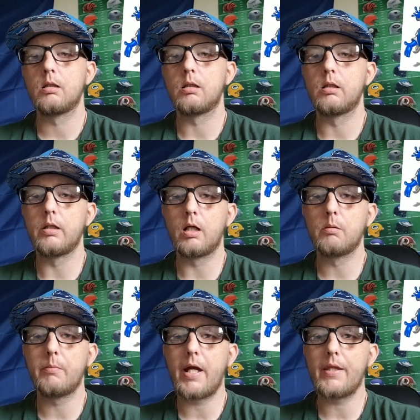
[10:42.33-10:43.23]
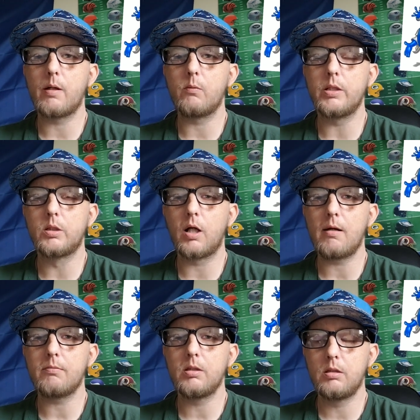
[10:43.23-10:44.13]
the young man that we
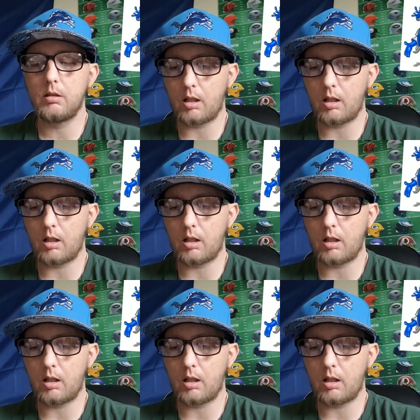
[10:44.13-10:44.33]
drafted,